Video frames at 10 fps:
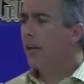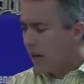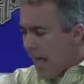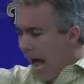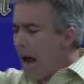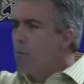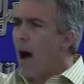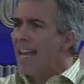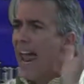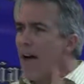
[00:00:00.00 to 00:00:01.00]
care. I
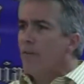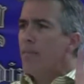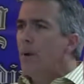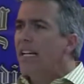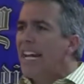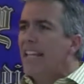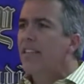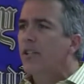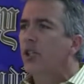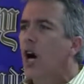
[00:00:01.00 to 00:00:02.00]
want everybody
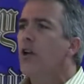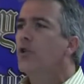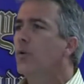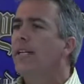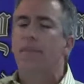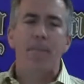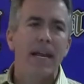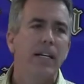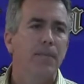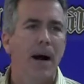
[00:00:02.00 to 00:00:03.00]
in this country
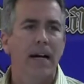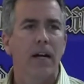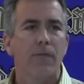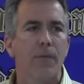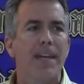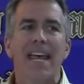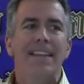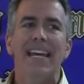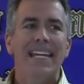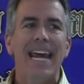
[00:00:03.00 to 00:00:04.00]
dependent upon government.
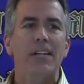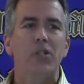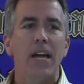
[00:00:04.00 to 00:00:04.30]
They can't